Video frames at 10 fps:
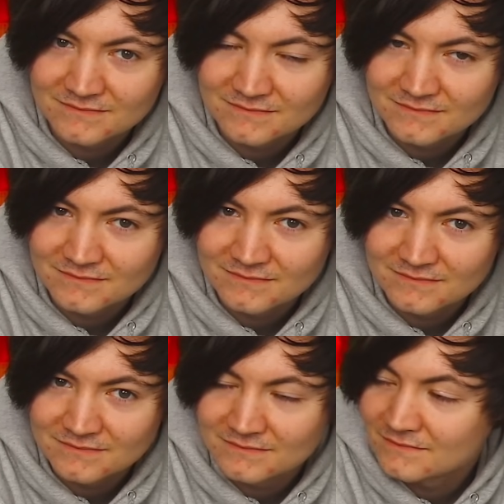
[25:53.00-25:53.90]

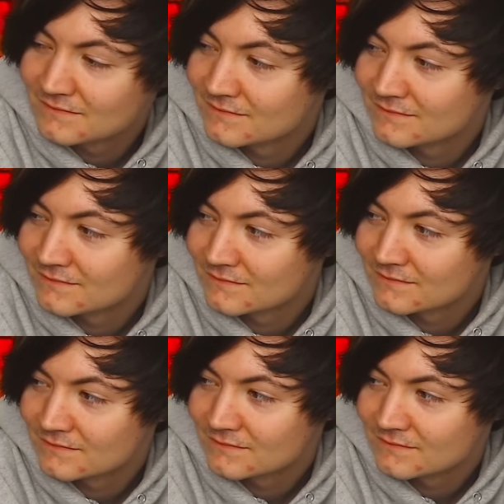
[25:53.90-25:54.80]

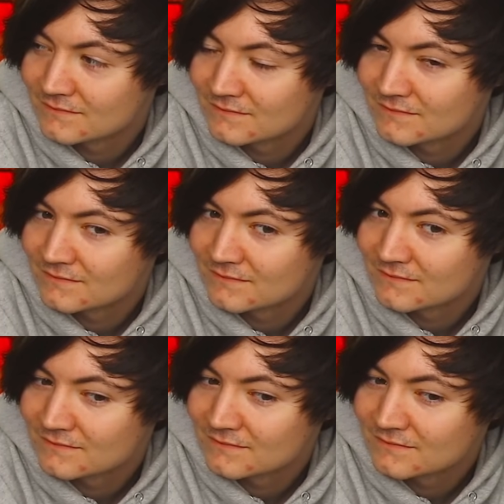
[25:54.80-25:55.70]

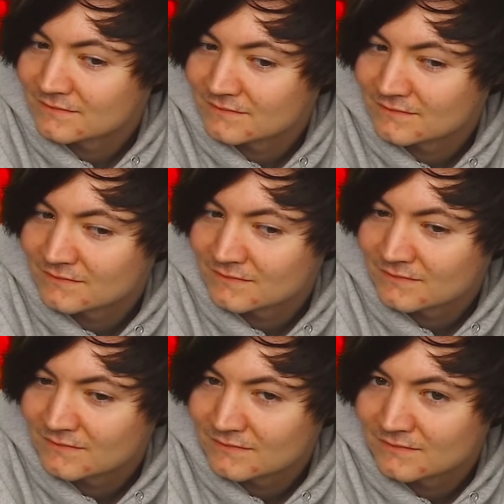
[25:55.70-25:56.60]

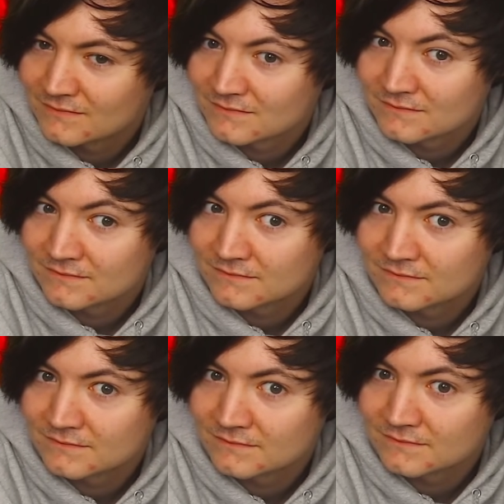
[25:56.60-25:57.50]

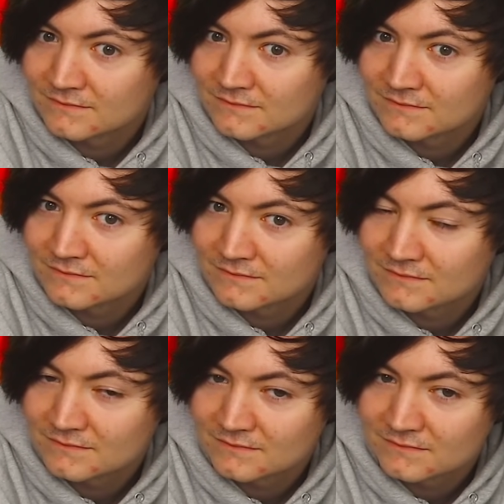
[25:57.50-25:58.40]

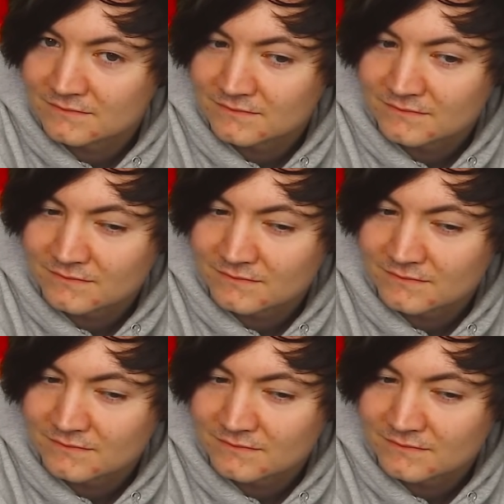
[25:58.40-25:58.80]
This person isn't speaking.